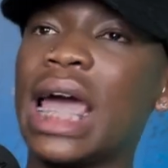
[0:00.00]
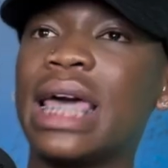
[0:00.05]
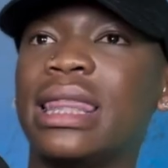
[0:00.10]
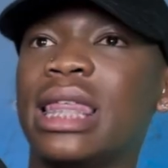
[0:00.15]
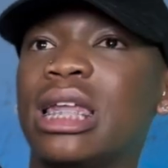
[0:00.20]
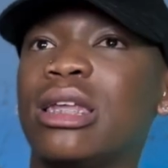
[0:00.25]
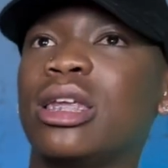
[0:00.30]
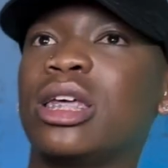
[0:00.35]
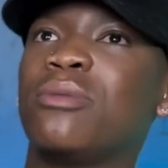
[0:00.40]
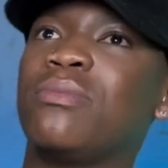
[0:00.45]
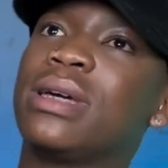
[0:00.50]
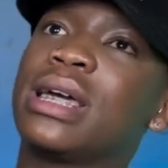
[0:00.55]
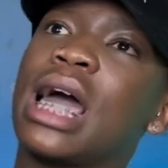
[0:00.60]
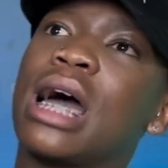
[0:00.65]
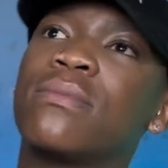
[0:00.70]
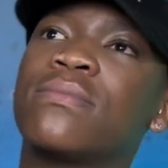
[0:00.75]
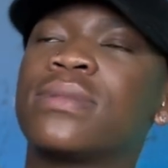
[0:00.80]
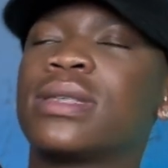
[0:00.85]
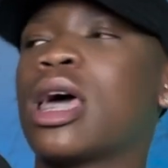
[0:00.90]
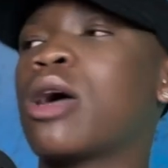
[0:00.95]
And then it
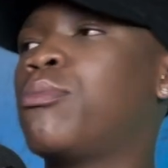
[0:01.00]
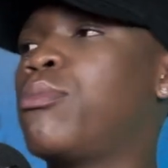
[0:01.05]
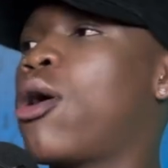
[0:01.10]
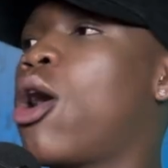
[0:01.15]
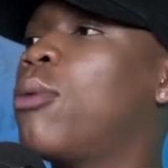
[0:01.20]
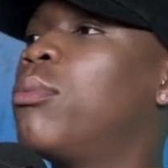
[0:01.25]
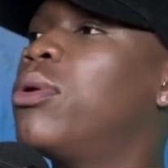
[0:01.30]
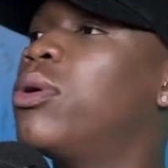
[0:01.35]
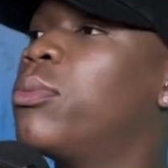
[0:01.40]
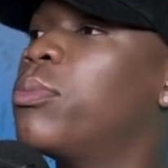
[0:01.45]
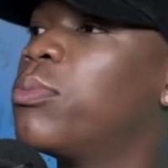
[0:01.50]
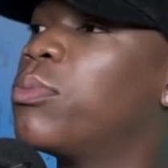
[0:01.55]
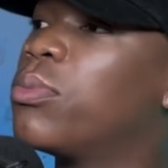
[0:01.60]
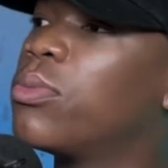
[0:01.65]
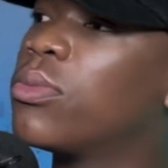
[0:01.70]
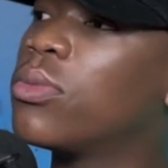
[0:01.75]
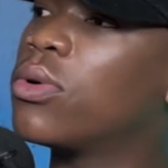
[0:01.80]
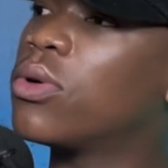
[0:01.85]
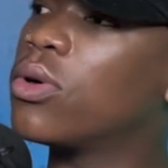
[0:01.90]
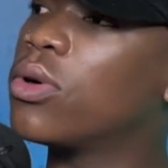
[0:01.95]
becomes a problem.
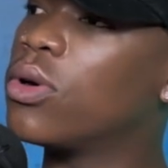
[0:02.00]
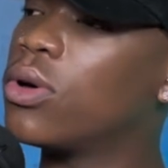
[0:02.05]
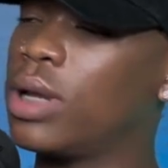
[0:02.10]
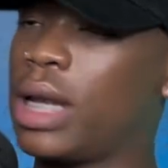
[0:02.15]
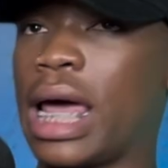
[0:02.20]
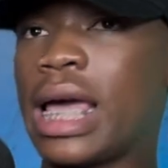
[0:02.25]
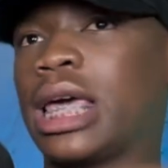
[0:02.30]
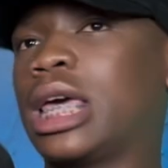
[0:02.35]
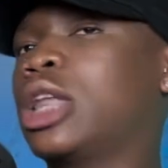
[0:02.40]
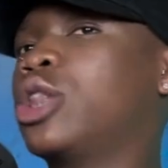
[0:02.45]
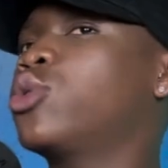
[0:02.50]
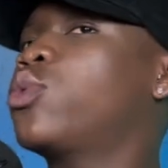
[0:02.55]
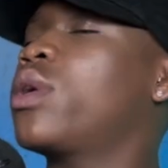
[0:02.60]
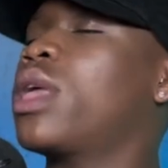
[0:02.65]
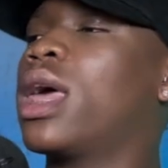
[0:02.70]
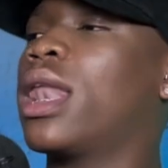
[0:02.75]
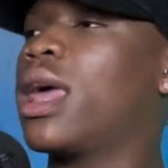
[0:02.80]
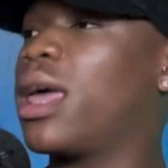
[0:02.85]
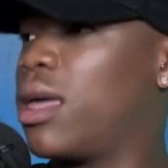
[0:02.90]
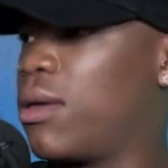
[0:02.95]
Like in
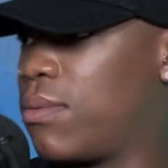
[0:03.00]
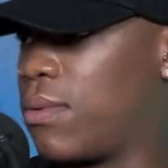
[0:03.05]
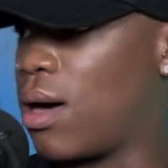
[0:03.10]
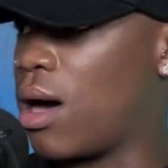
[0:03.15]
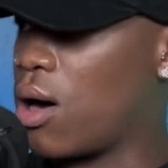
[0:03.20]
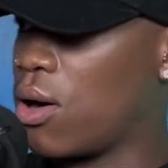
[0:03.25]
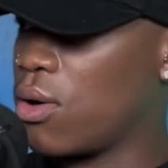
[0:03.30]
Penyana area,